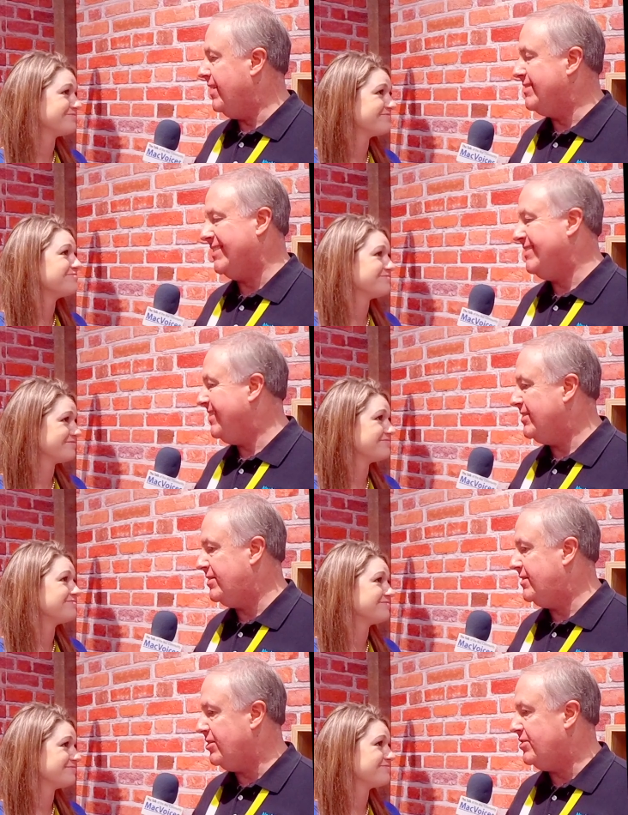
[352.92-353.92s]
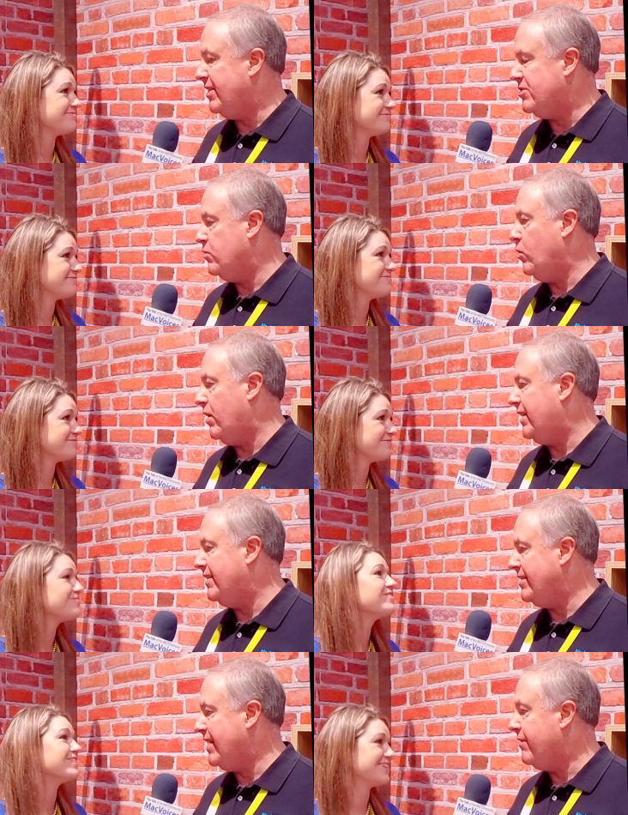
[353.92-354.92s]
Speaker 1: then it's like, mm, this just doesn't work. It
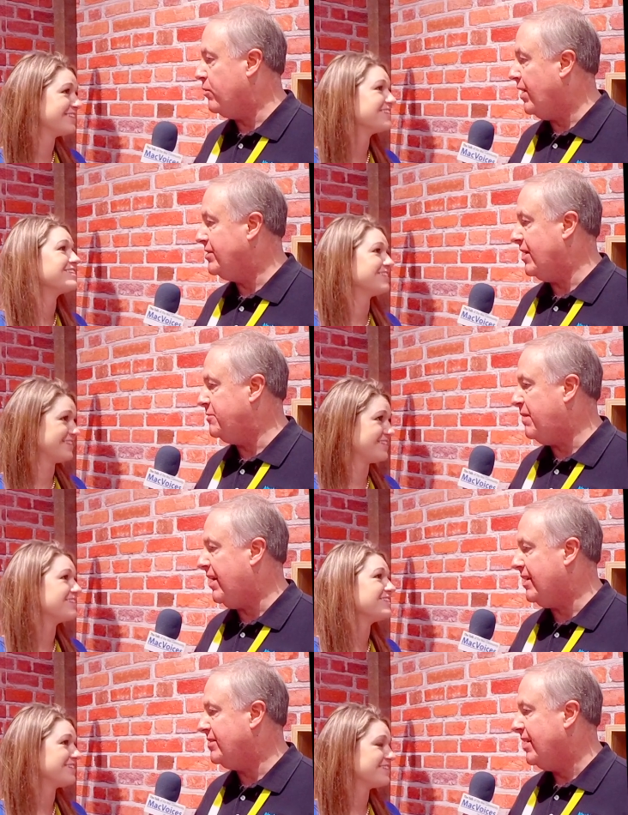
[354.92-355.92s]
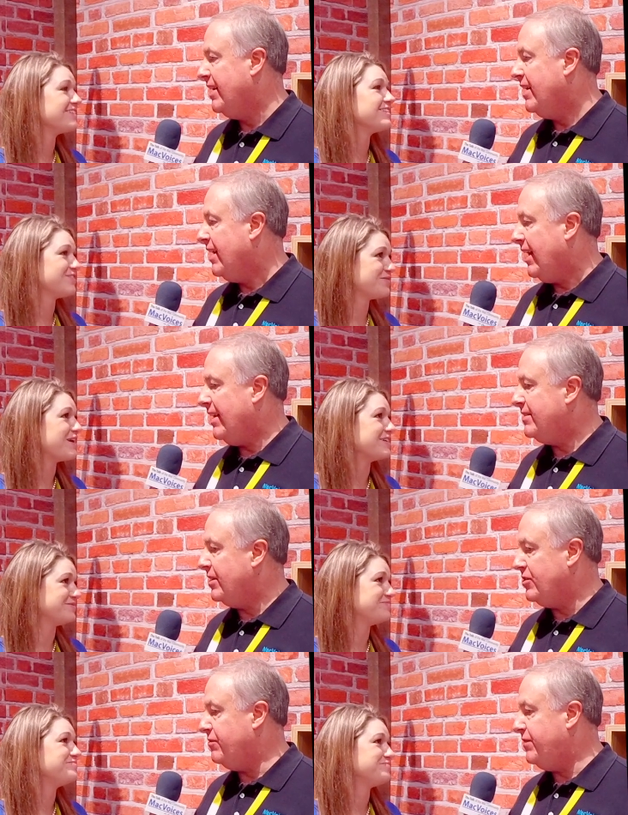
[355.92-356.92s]
doesn't have the right size pockets. It
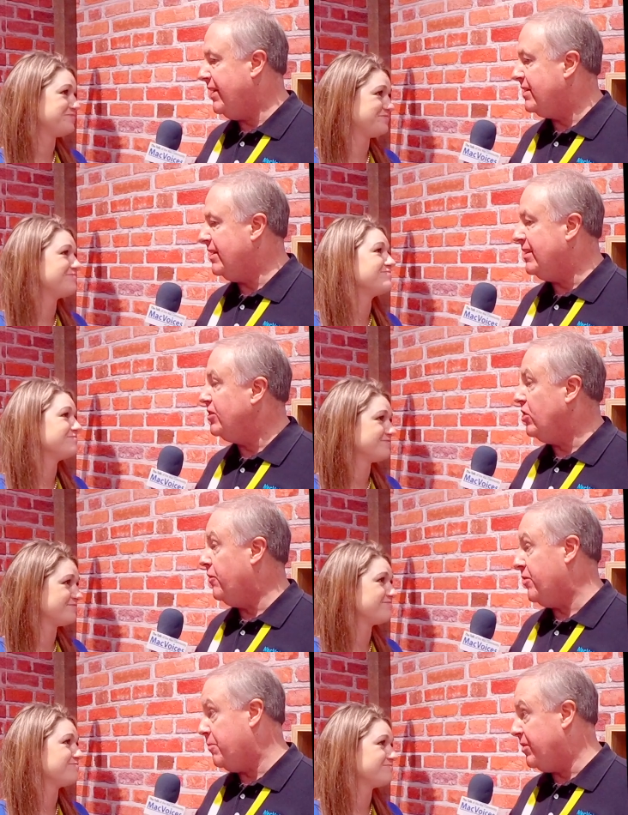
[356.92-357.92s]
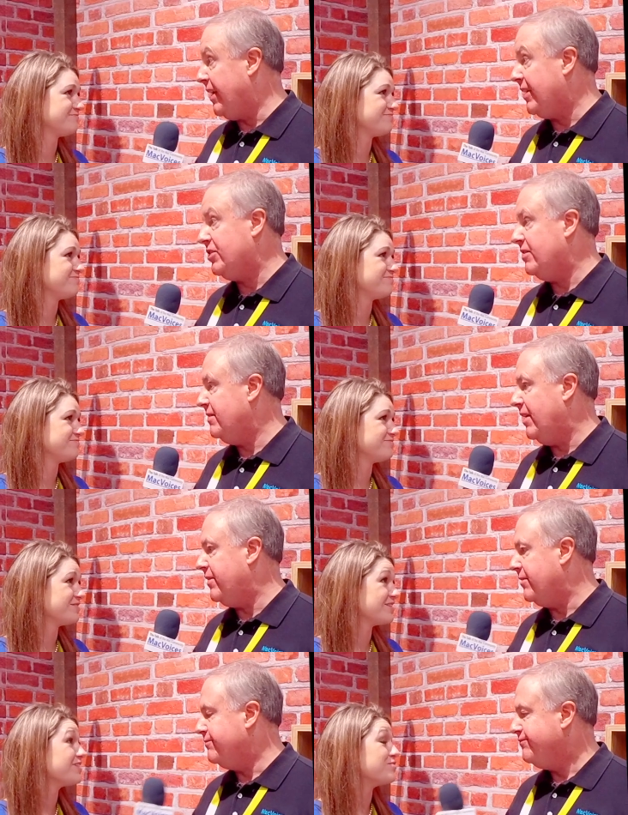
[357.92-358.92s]
doesn't fit. It doesn't offer the protection,
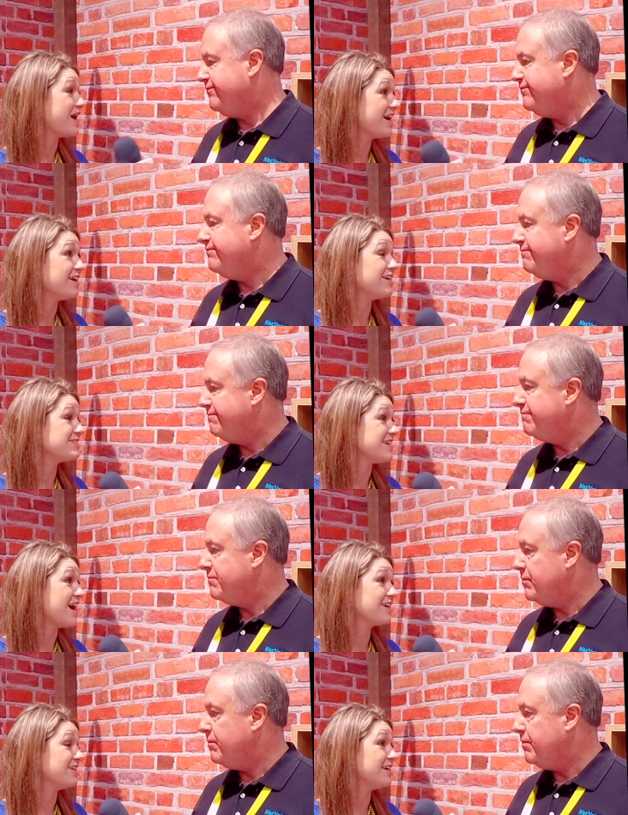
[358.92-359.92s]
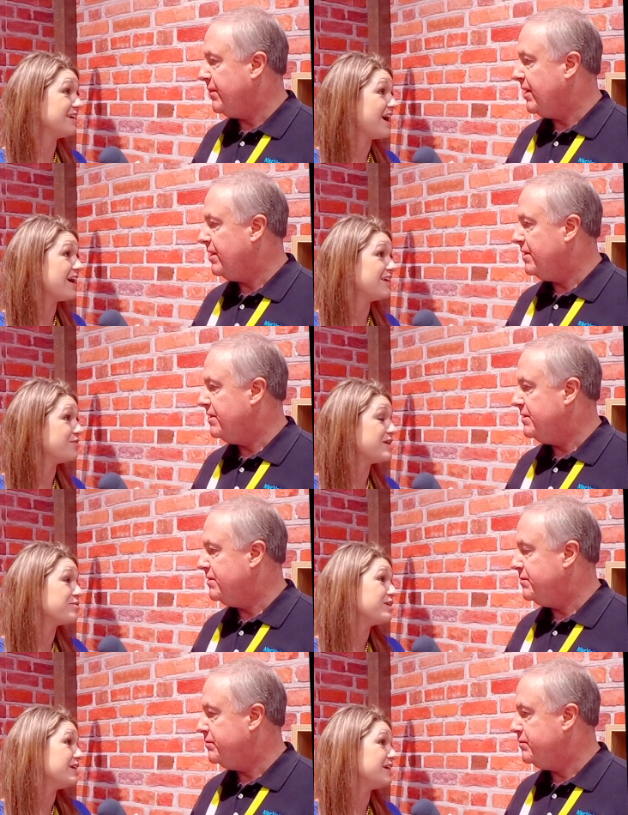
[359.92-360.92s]
nothing.
Speaker 2: Right, exactly. Yeah, and, and
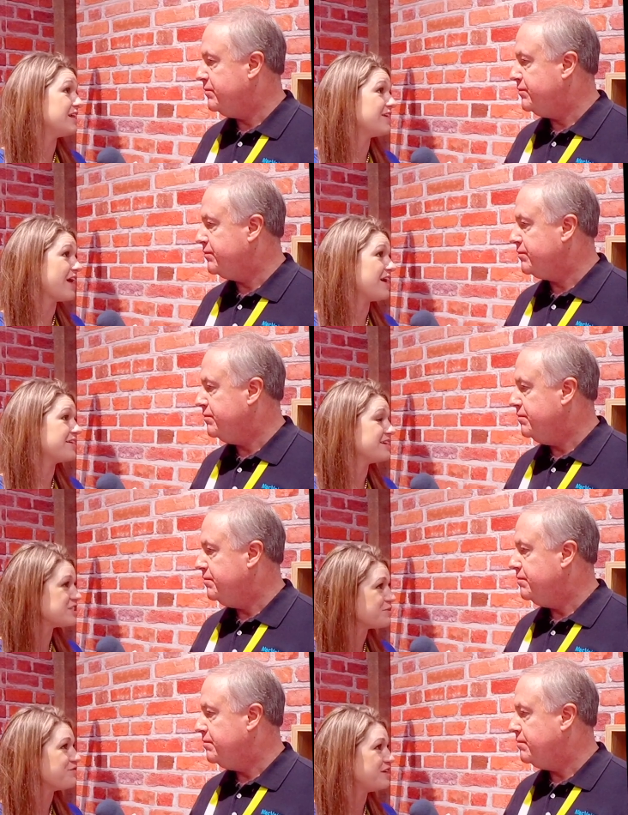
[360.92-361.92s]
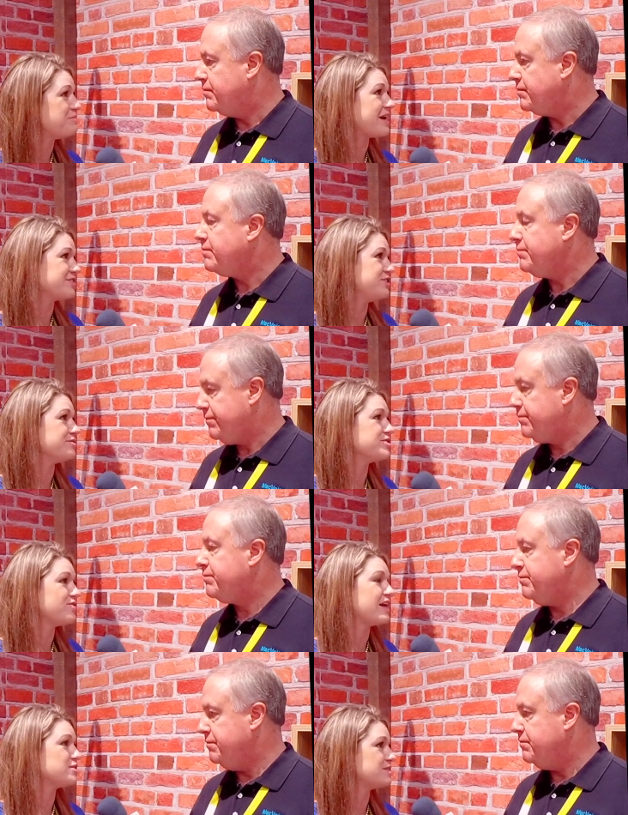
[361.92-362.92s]
really getting that customer feedback too. So that's